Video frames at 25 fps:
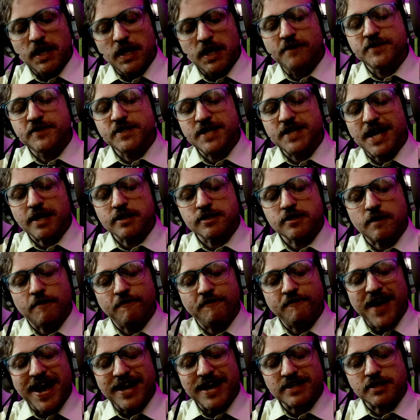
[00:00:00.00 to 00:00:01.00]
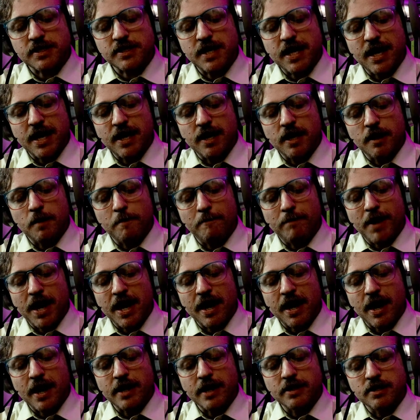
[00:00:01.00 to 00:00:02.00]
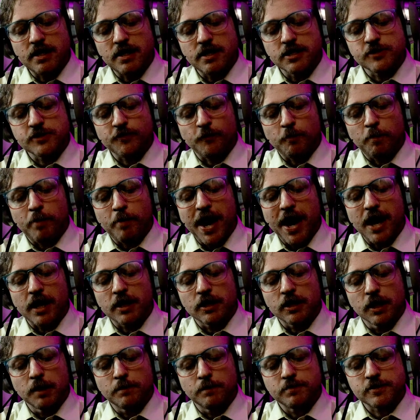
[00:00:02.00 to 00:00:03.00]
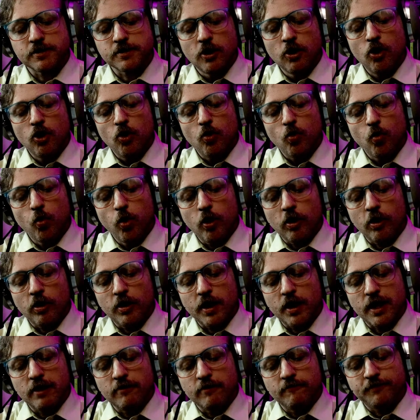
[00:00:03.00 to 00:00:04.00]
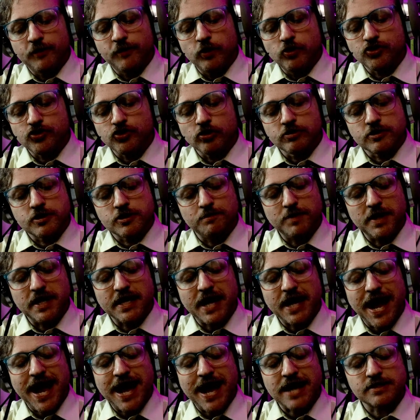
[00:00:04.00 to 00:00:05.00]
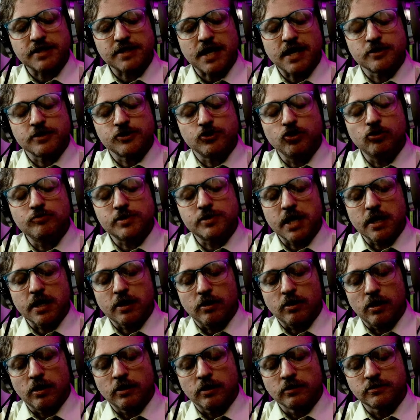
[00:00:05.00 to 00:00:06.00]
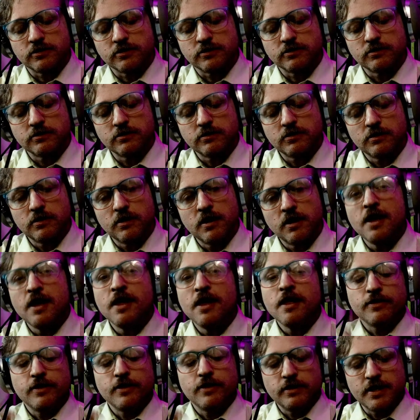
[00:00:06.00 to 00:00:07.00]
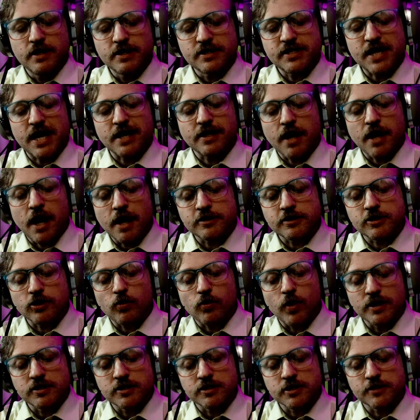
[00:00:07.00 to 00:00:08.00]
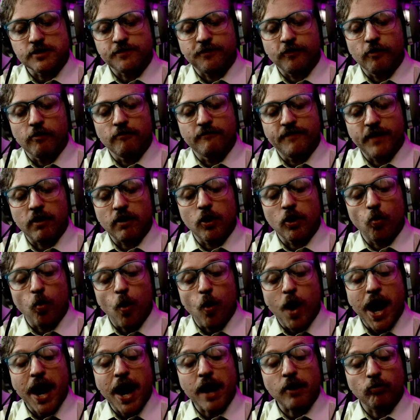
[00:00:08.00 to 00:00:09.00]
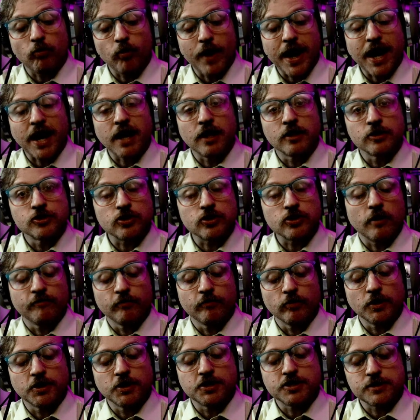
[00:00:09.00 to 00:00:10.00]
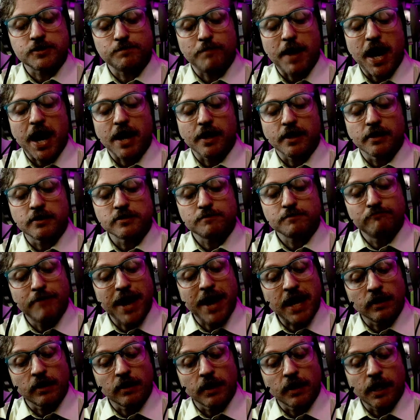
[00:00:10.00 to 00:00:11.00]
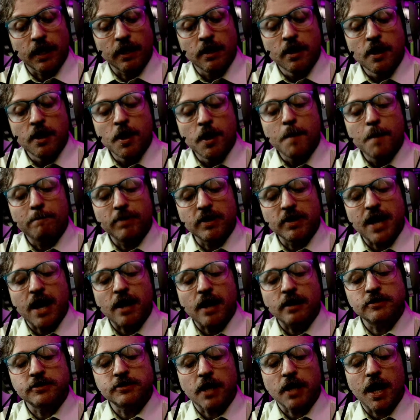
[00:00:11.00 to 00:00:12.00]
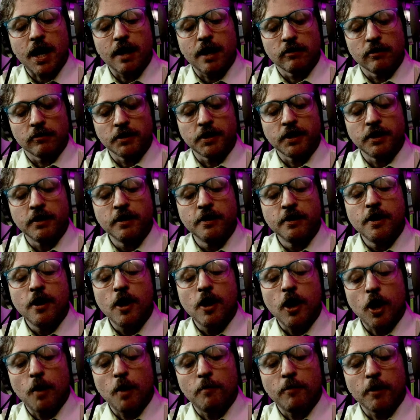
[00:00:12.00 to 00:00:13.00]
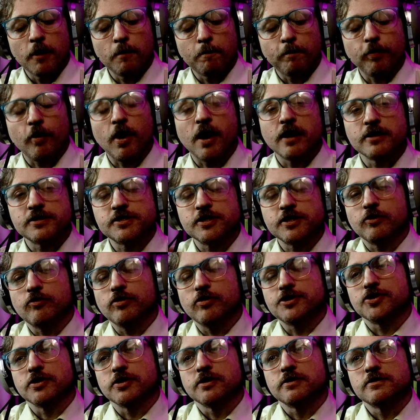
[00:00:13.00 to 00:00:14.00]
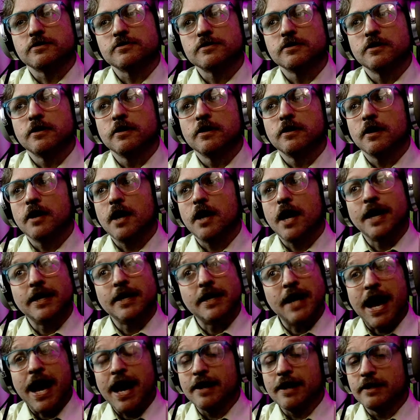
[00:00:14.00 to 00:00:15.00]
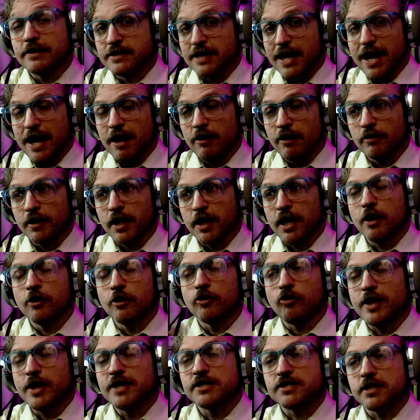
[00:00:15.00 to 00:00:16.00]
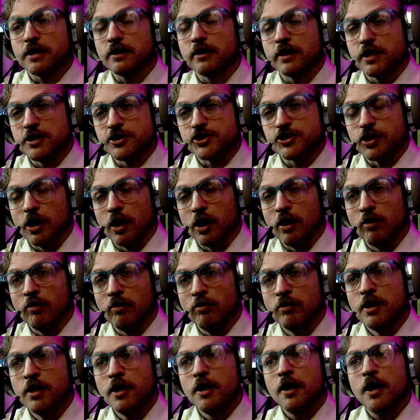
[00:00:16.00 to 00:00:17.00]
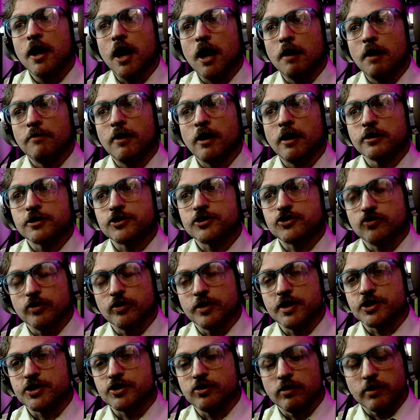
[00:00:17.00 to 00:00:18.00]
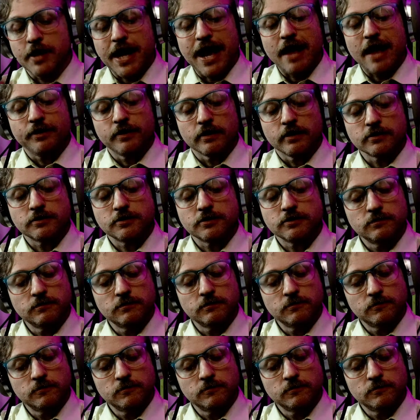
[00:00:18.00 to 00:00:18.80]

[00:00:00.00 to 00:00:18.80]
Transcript: If sects fascinated by ideas of apocalypse were in future to be cast as doomsday cults, then this had consequences for a very wide range of religious bodies, mainly, but not entirely, among Protestant Christians, and not entirely, increasingly so, amongst traditional Catholics.